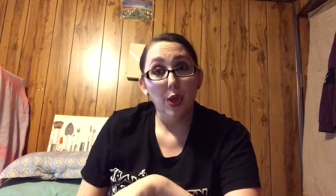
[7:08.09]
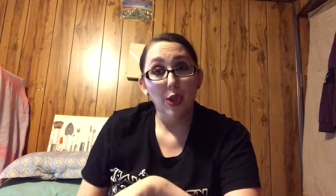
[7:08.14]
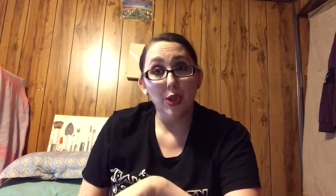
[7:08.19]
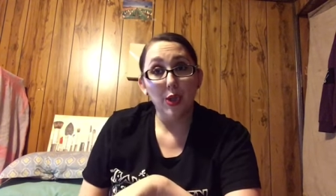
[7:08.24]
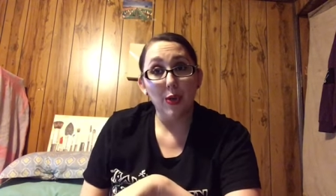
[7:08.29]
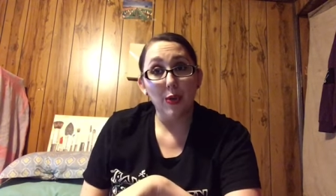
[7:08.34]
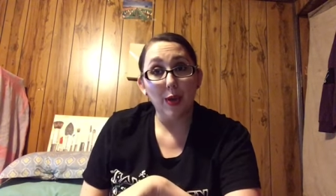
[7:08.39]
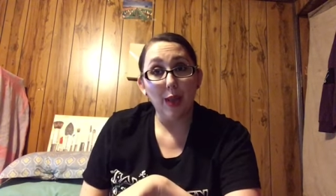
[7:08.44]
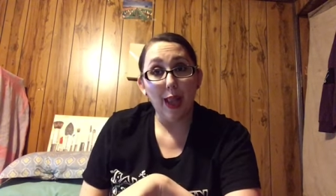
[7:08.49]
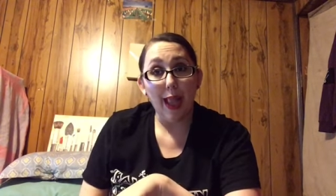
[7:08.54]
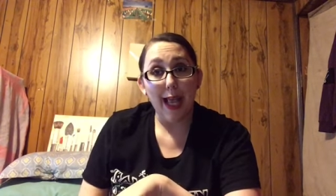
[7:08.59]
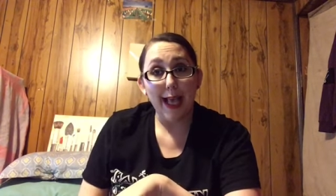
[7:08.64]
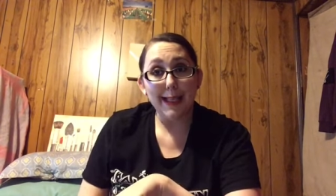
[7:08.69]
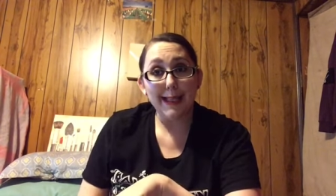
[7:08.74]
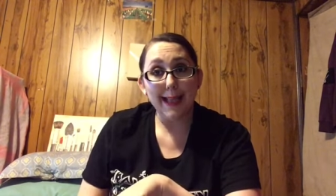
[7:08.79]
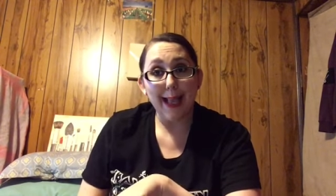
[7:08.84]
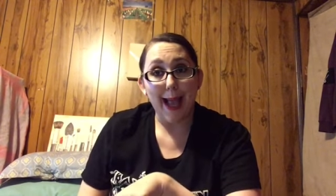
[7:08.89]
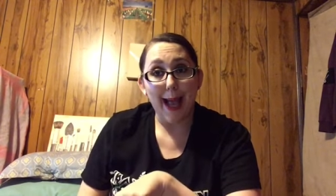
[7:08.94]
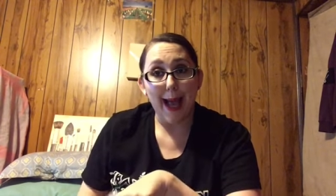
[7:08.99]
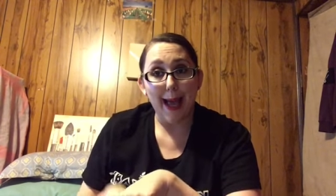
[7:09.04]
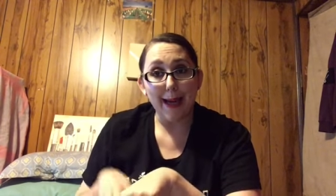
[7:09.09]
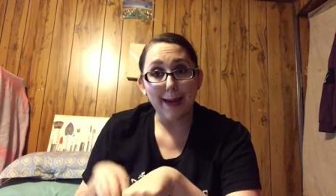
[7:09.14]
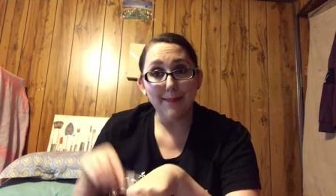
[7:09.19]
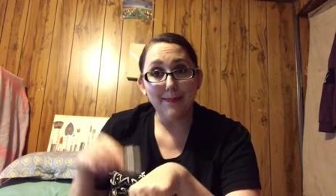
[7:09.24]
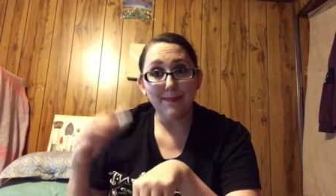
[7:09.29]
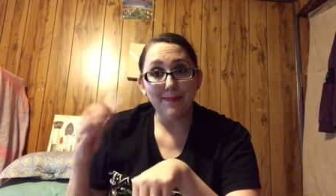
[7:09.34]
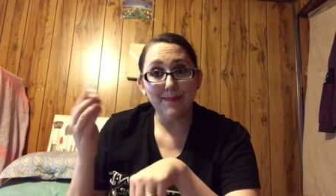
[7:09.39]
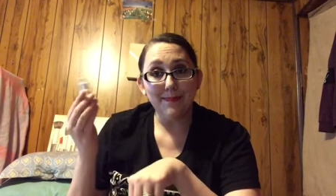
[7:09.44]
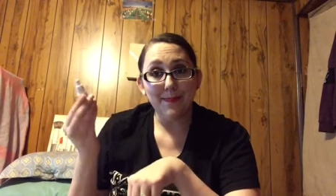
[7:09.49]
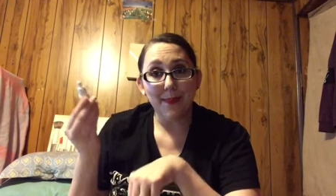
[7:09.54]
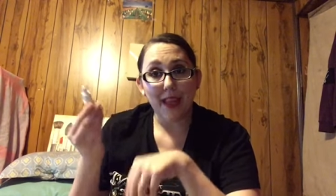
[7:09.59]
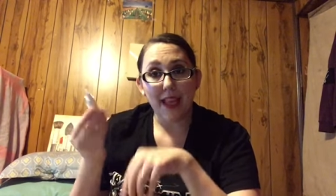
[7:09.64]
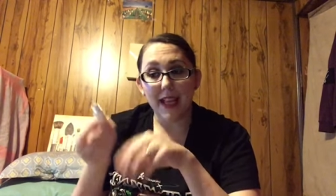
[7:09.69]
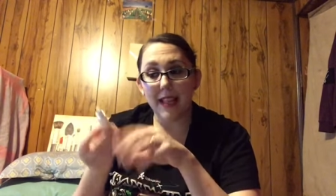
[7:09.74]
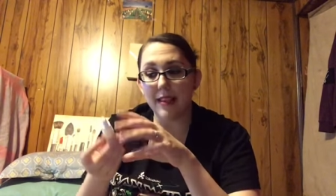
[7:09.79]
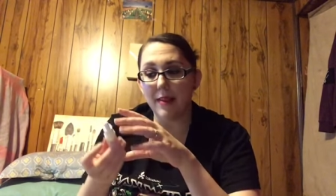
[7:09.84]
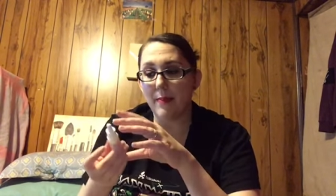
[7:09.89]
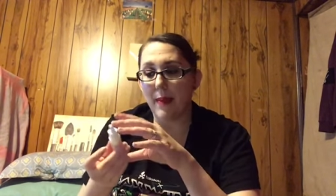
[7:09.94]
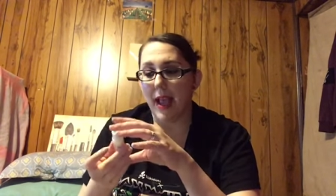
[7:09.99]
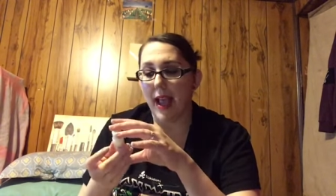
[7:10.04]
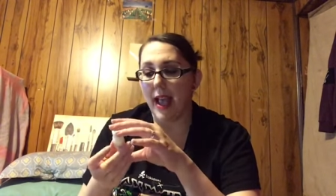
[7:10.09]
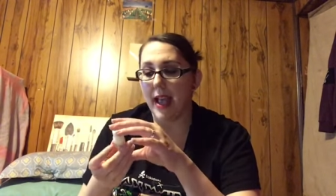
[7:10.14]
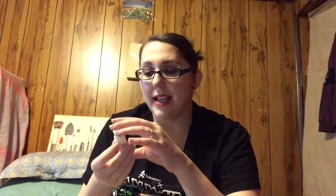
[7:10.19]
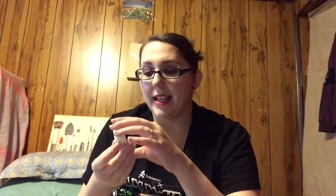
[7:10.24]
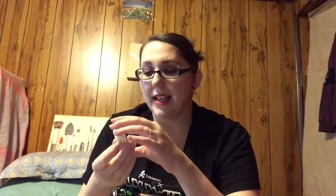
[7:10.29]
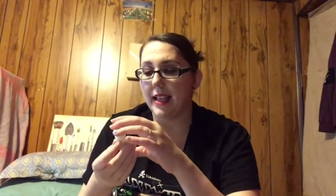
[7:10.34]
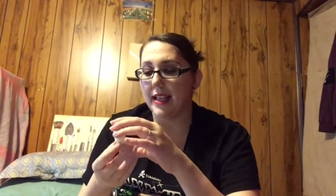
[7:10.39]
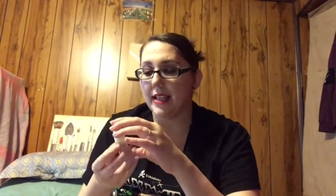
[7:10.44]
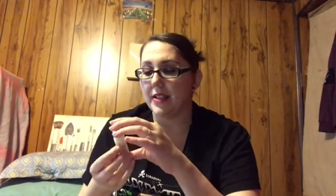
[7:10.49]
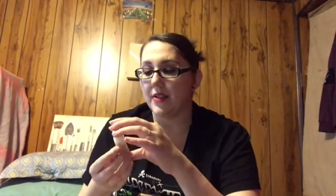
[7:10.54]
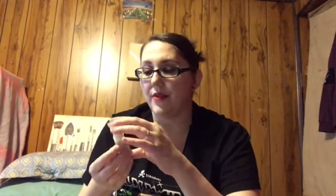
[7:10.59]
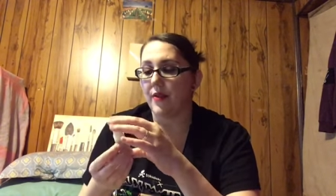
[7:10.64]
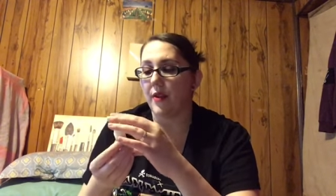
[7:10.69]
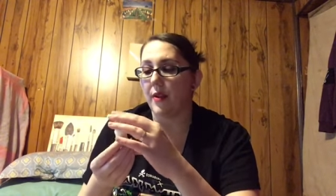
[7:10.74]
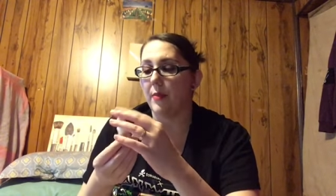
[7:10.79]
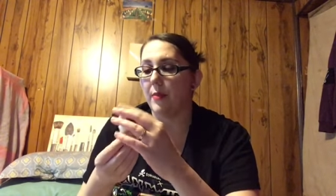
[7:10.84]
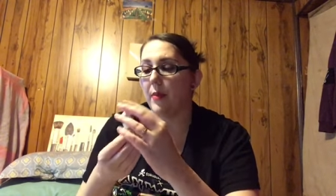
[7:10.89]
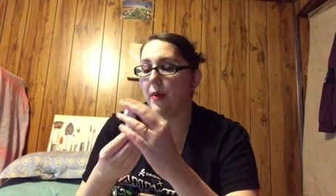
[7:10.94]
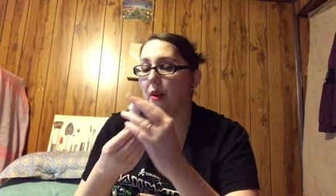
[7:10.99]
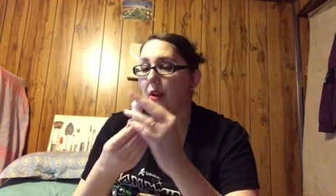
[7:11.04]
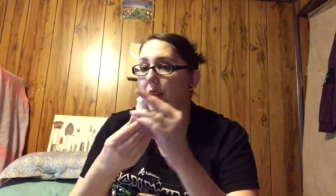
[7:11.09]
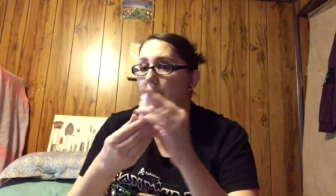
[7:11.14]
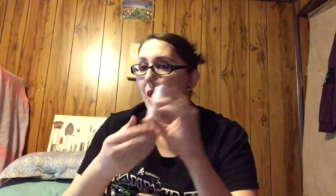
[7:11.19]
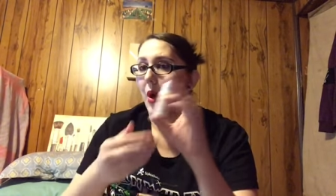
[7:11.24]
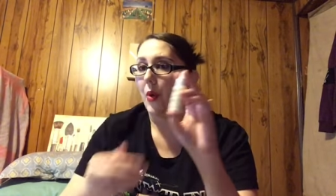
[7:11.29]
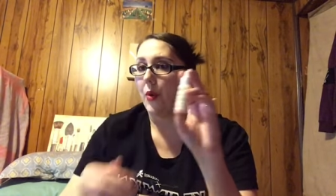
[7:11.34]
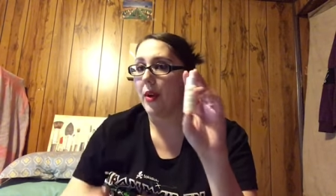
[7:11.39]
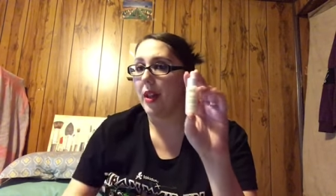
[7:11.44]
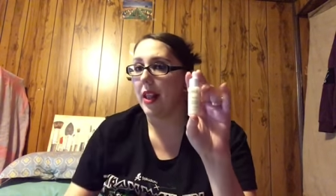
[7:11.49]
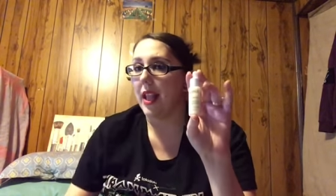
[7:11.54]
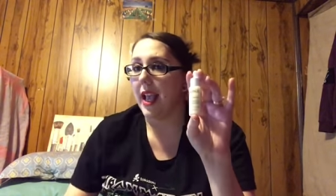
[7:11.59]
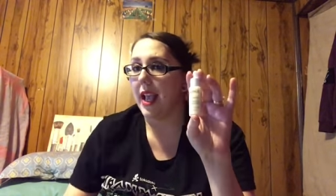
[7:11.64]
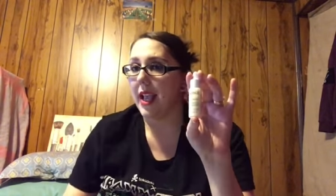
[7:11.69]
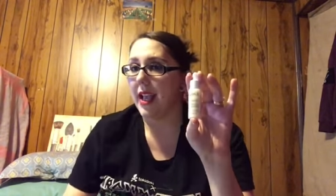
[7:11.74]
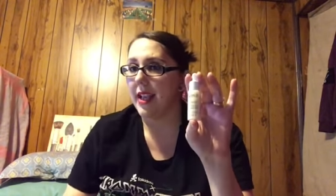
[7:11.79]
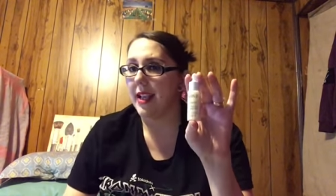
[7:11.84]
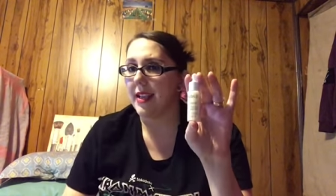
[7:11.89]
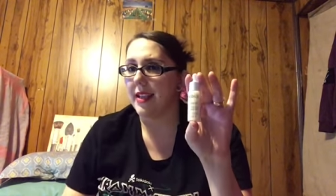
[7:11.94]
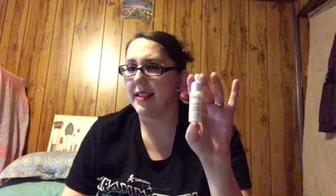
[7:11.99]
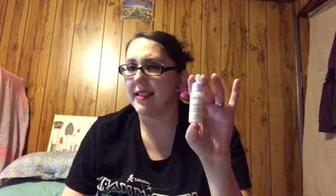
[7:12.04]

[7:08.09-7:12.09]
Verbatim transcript: So the last item in the bag is from Caudalie.